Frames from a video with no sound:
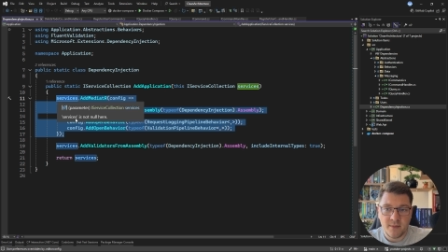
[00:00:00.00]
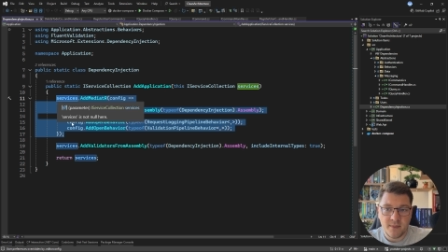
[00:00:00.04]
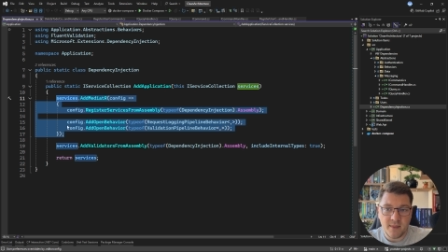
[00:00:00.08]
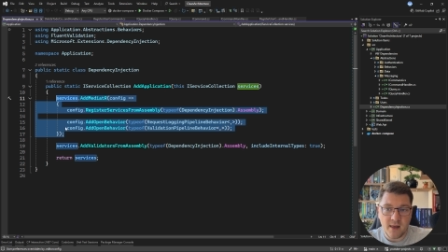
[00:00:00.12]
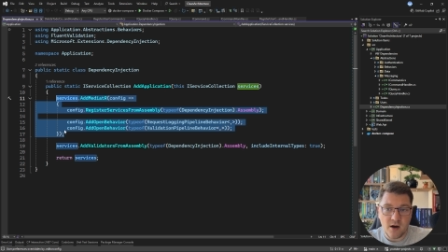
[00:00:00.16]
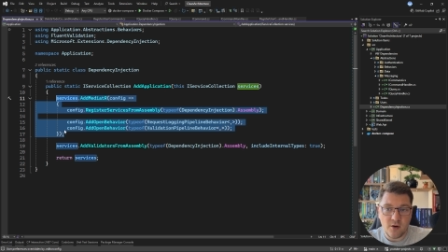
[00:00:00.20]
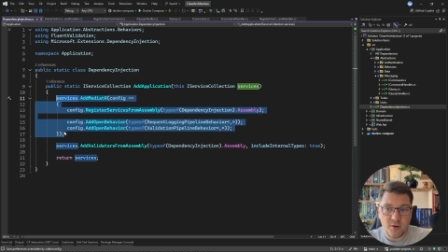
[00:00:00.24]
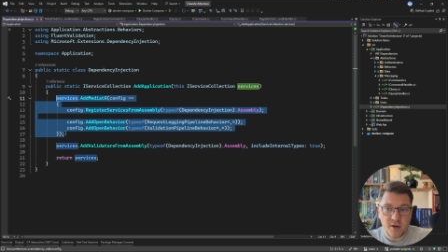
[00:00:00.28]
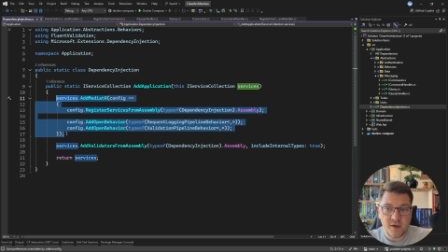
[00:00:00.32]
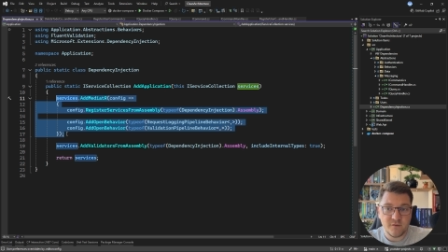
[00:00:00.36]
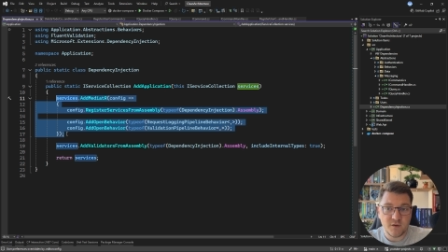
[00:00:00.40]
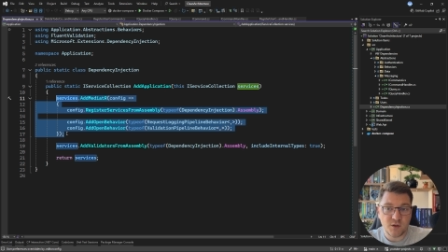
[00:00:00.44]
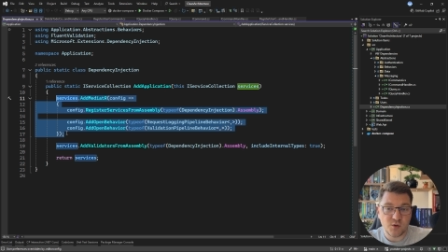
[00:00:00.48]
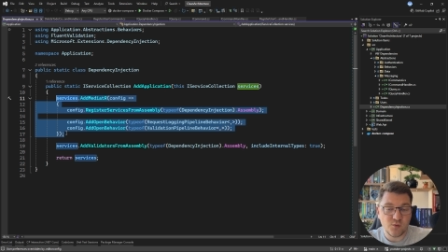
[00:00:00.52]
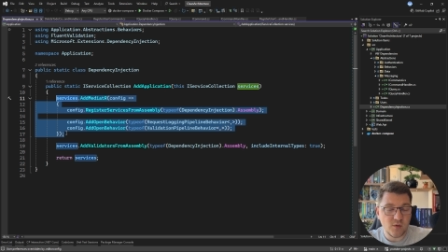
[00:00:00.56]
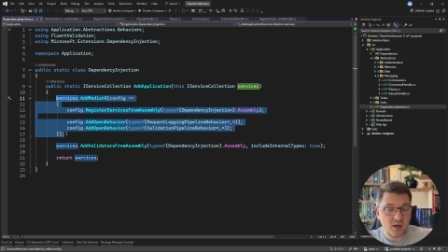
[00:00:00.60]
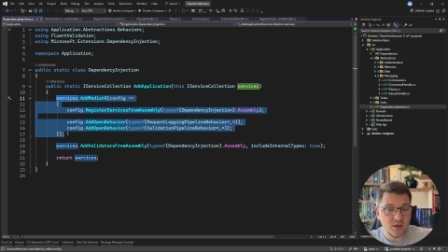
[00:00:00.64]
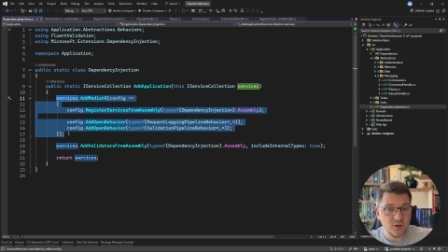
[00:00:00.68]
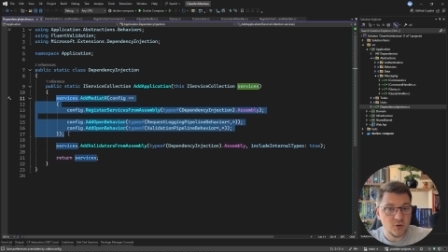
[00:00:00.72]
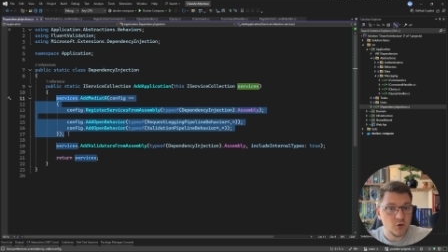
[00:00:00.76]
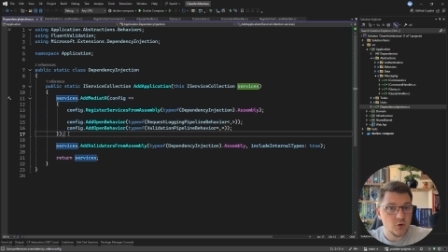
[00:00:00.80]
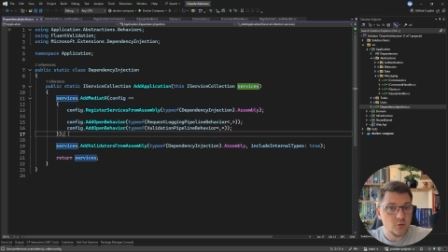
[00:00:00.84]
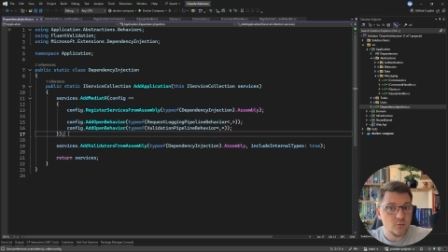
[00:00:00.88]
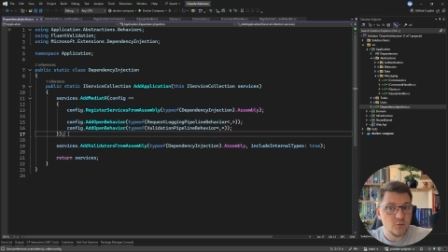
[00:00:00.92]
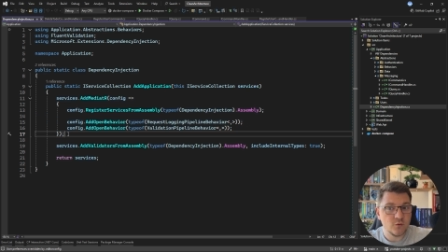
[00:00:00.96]
Now, if you
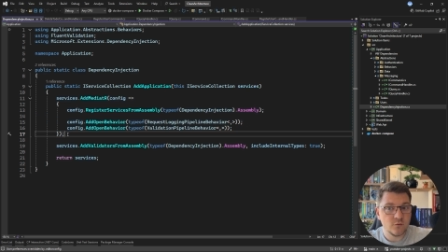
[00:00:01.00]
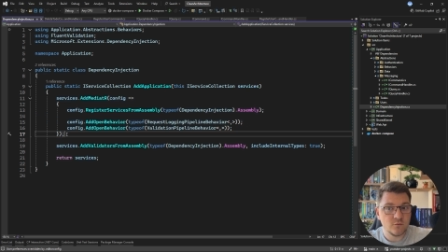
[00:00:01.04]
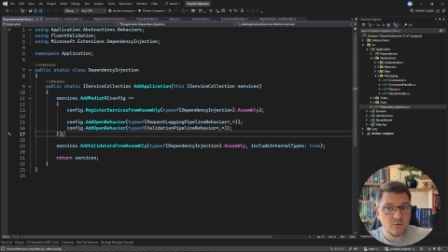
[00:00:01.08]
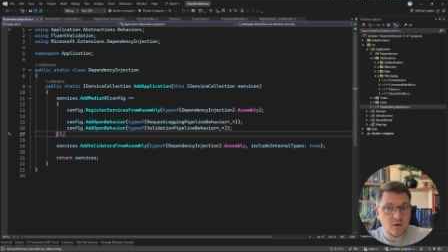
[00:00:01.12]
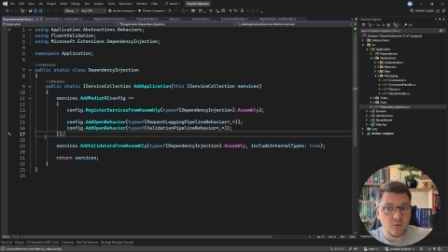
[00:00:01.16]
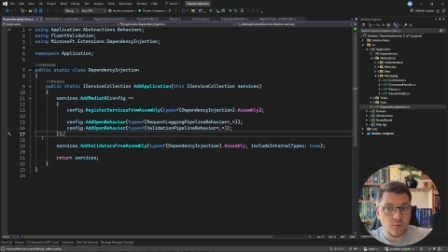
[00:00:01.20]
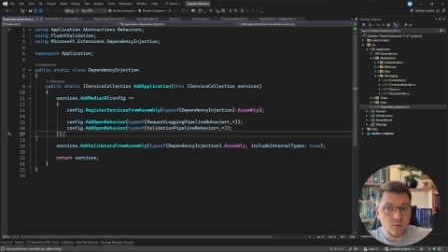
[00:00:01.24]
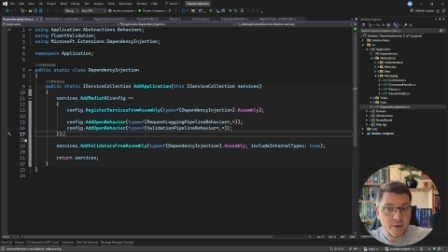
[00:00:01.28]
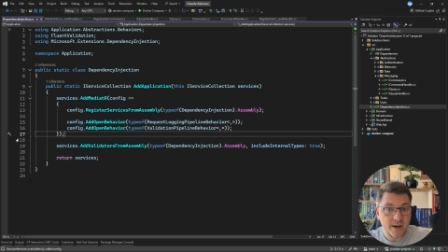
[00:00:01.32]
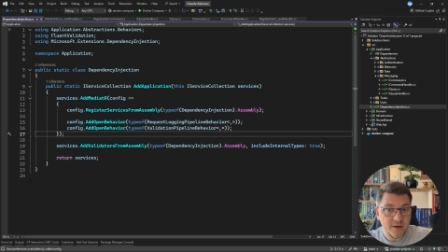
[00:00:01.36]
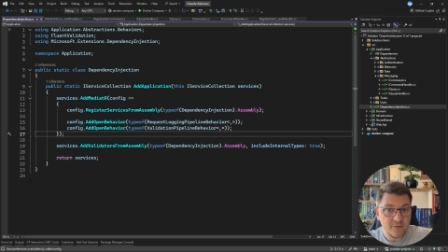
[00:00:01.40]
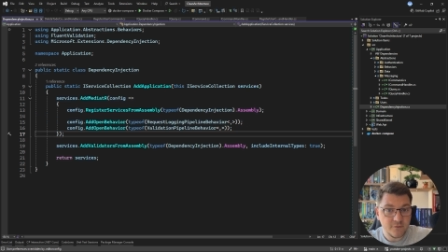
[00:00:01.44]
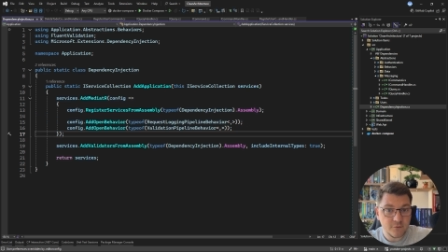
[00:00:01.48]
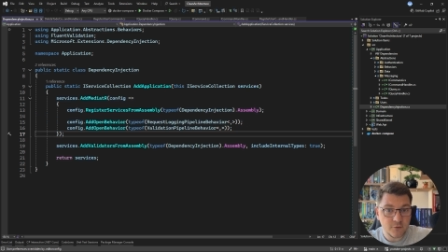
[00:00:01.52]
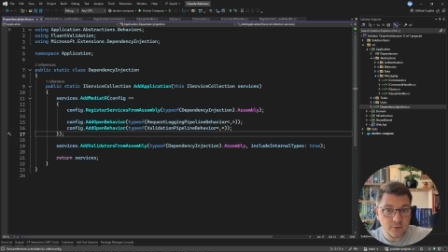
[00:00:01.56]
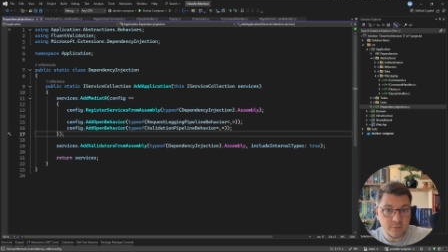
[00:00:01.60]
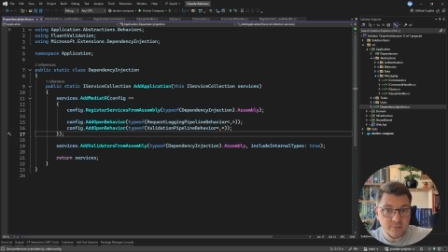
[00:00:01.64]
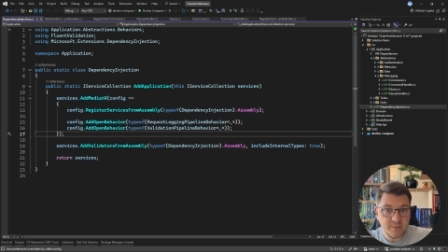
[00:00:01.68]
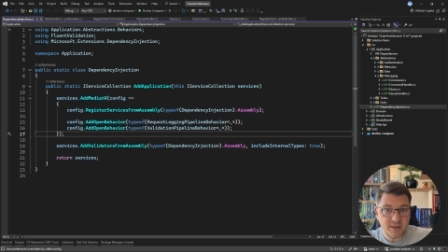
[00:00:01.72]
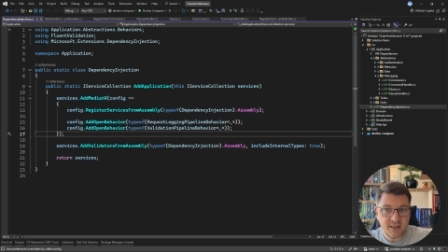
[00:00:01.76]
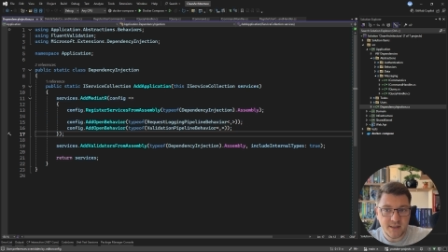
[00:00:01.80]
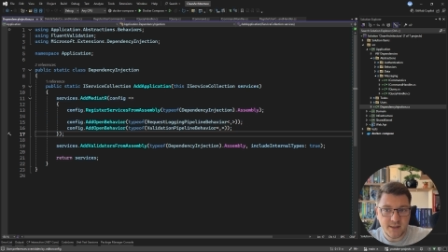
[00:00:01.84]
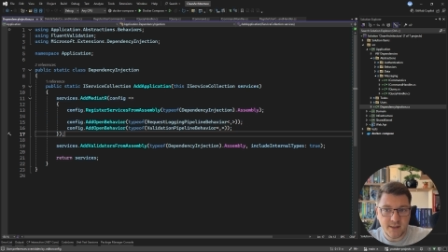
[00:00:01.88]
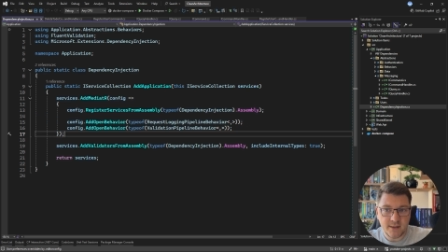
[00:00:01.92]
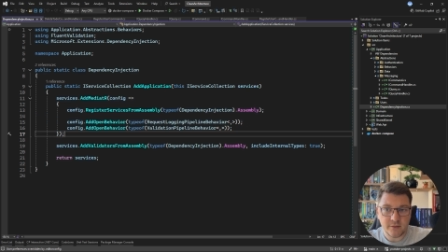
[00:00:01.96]
want to move away from
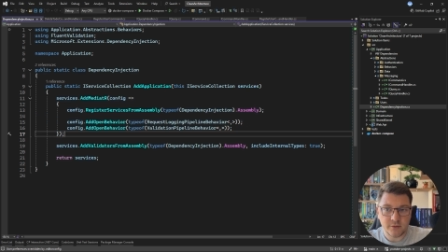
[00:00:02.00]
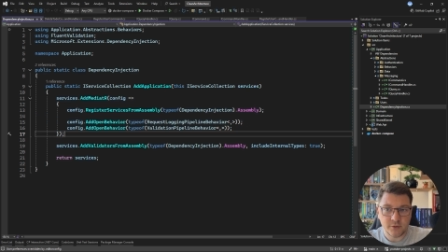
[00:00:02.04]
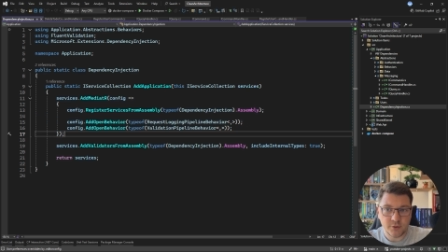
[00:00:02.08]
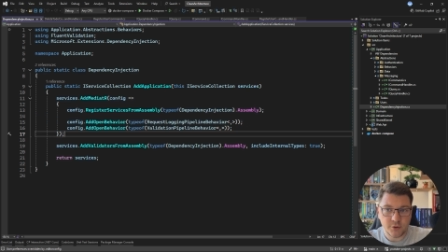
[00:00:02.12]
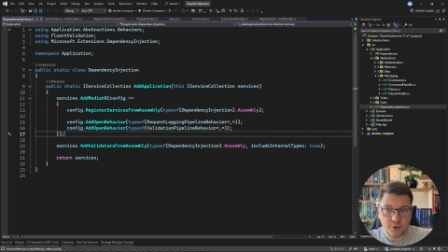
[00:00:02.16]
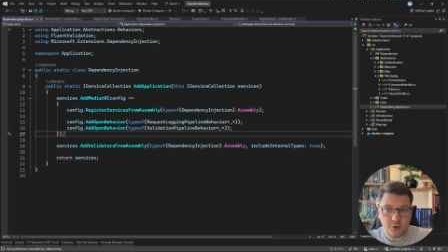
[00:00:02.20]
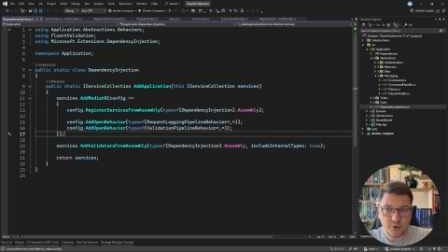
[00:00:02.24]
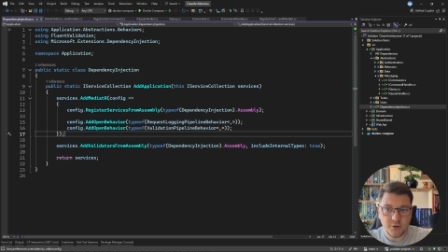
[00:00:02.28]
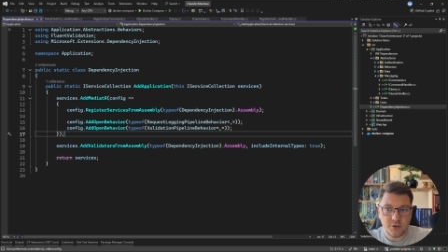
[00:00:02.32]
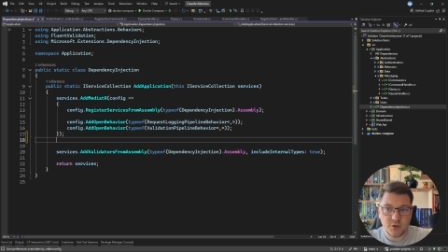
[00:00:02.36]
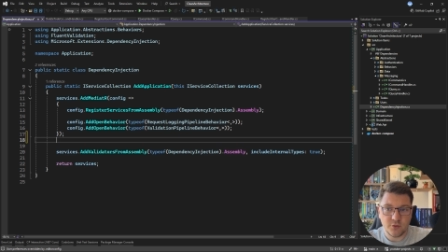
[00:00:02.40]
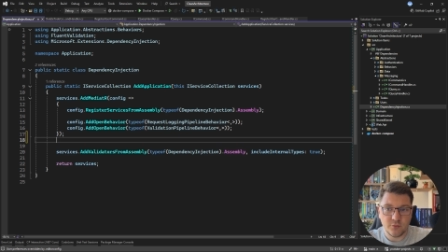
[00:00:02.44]
MediatR,